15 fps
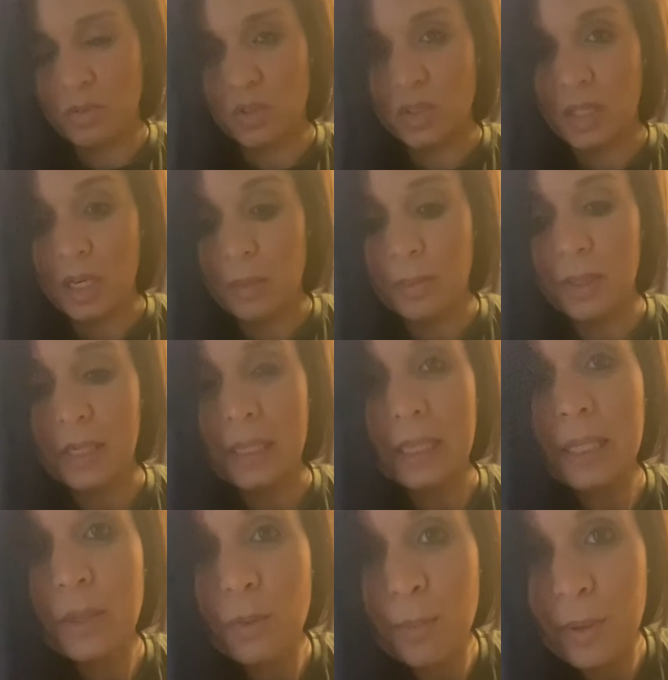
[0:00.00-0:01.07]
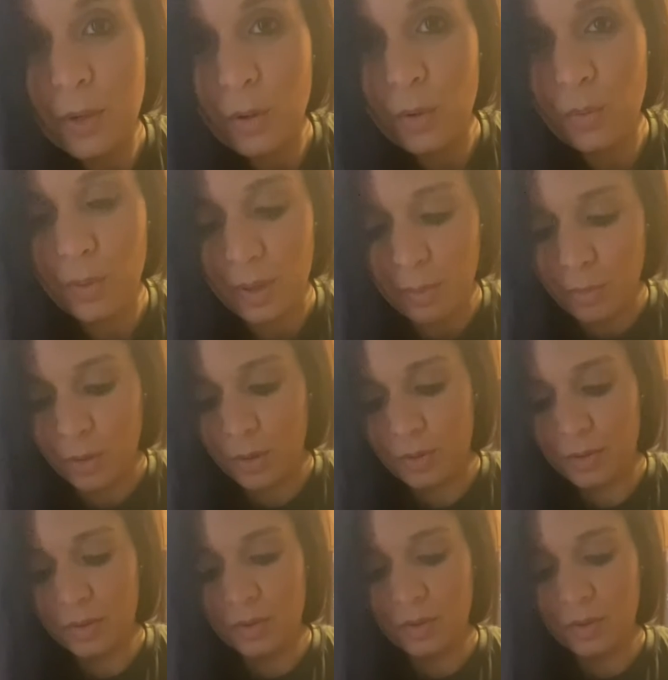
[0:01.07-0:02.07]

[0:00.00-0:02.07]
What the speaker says: just going to put a little bit of creamer.